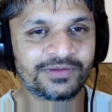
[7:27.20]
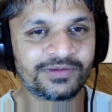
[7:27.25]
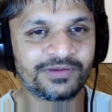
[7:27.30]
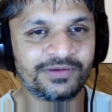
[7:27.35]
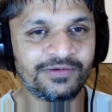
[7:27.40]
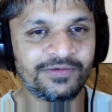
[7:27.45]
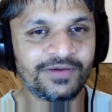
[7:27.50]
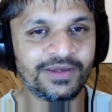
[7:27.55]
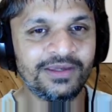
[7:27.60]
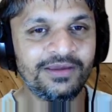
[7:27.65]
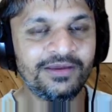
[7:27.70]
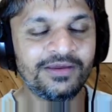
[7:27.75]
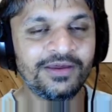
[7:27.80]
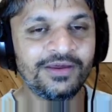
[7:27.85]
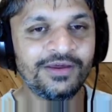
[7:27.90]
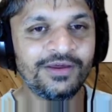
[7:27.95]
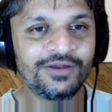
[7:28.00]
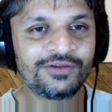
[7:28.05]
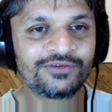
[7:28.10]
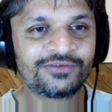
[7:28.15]
Okay,
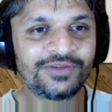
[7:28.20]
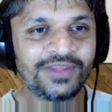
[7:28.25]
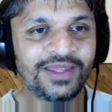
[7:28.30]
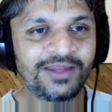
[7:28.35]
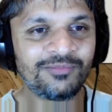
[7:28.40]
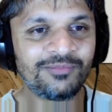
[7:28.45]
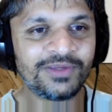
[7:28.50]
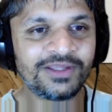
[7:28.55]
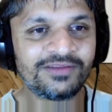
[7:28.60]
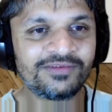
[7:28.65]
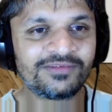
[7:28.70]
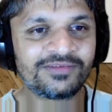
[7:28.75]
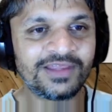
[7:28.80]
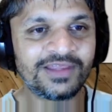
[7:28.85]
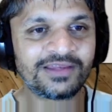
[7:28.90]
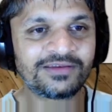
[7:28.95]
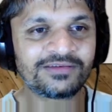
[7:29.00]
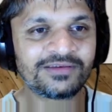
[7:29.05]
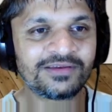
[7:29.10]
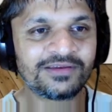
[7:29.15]
so that means
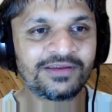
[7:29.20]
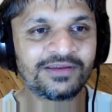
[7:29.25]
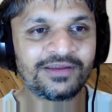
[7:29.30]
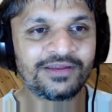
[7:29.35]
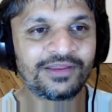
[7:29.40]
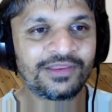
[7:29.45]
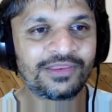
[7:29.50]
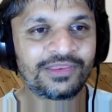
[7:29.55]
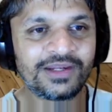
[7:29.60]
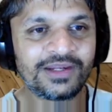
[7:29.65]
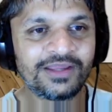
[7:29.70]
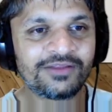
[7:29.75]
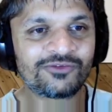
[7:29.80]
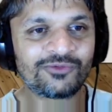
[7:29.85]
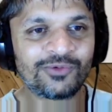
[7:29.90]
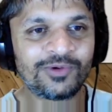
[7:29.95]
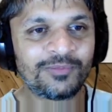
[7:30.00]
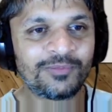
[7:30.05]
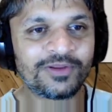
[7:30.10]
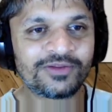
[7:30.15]
that 3n
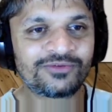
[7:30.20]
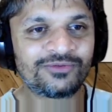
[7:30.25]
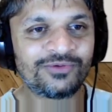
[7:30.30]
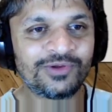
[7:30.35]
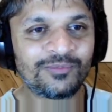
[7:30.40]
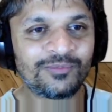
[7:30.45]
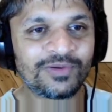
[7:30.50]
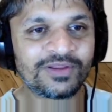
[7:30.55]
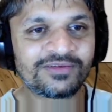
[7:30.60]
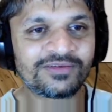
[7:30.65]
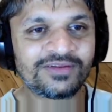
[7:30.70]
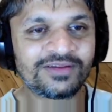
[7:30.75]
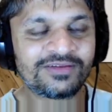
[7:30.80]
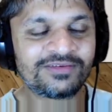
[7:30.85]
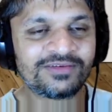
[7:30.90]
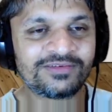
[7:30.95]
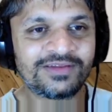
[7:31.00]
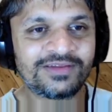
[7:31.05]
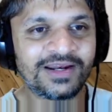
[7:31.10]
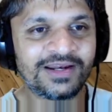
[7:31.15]
squared plus 2n plus 6
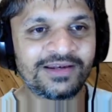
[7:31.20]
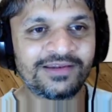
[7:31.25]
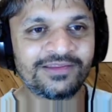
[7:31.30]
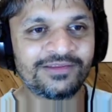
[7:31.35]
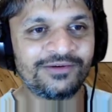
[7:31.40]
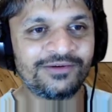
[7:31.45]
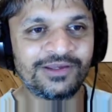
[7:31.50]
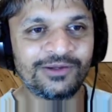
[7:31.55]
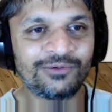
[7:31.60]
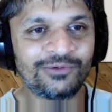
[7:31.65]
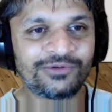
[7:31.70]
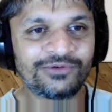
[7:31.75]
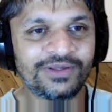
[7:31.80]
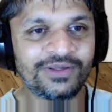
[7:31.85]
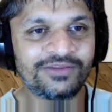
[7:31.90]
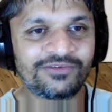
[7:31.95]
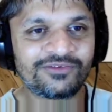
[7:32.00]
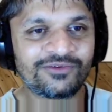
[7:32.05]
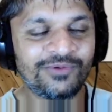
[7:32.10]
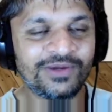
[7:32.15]
is greater than or equal to
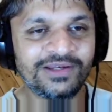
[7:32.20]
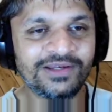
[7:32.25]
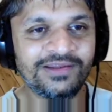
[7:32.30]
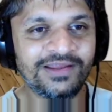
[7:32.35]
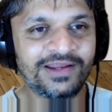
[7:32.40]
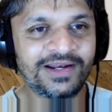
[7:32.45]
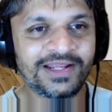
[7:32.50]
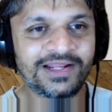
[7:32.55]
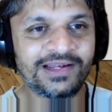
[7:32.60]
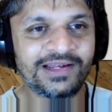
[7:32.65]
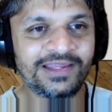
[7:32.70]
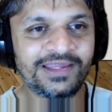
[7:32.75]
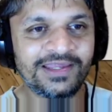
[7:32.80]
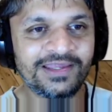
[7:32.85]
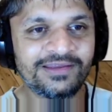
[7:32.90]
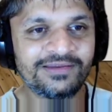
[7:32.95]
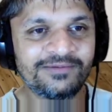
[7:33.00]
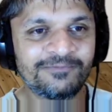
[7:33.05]
n squared directly.